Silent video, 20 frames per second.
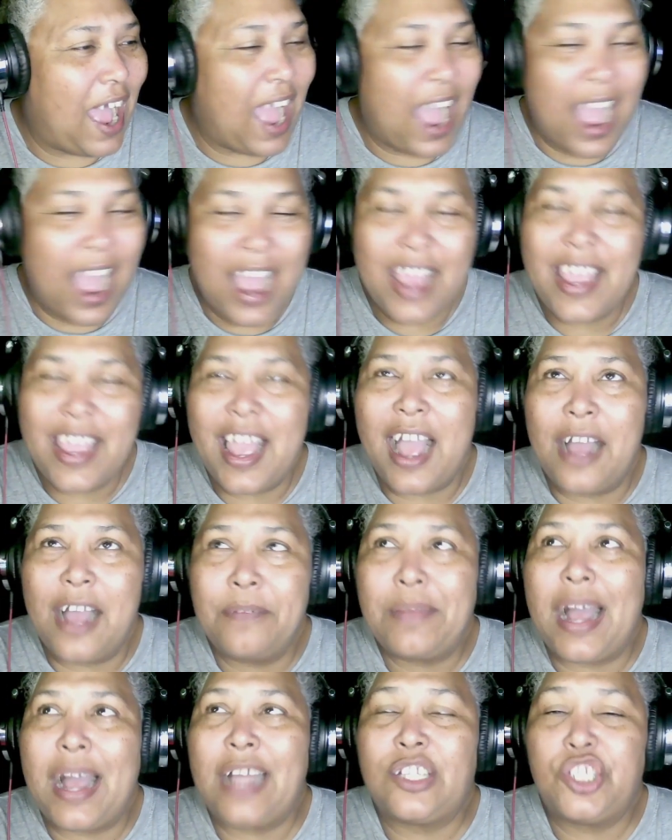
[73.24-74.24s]
I
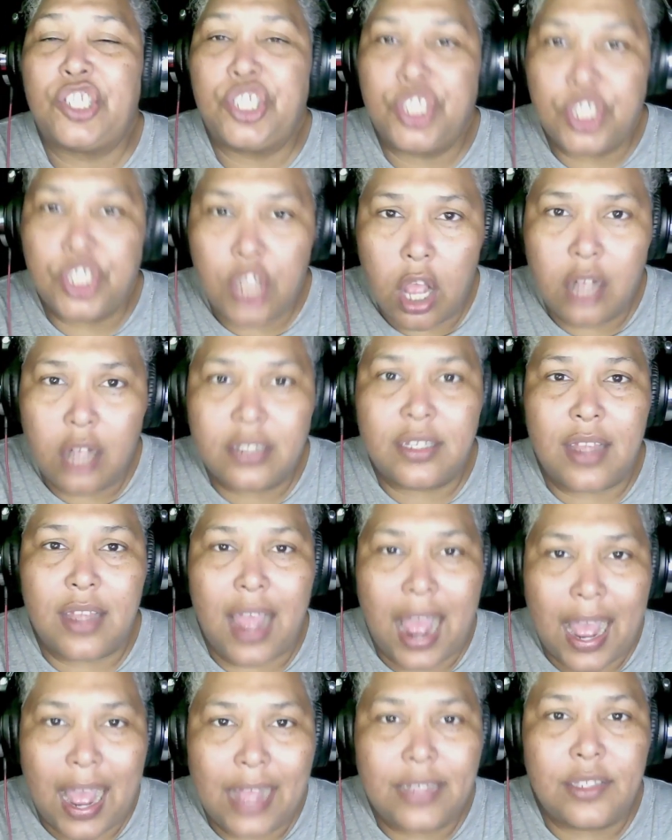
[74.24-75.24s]
am as shocked
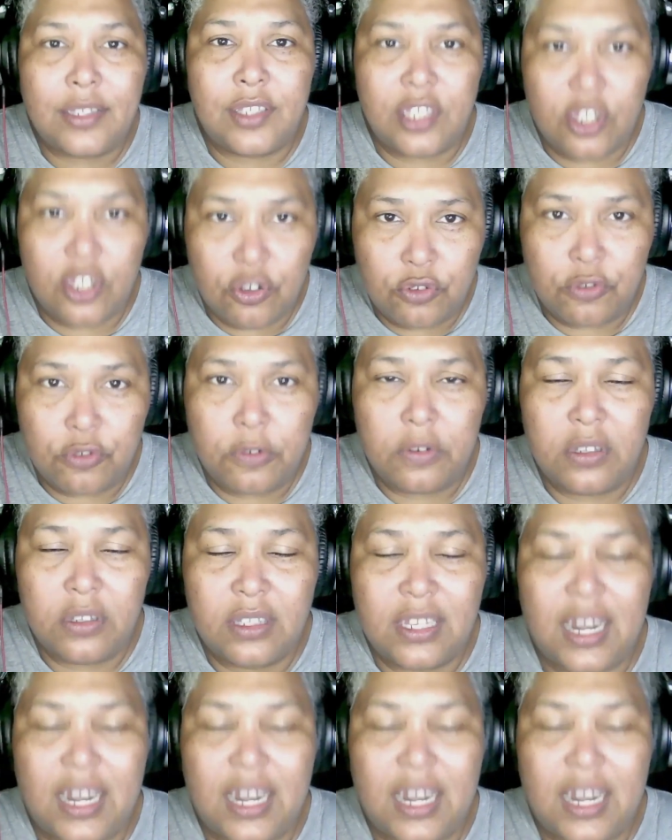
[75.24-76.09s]
as you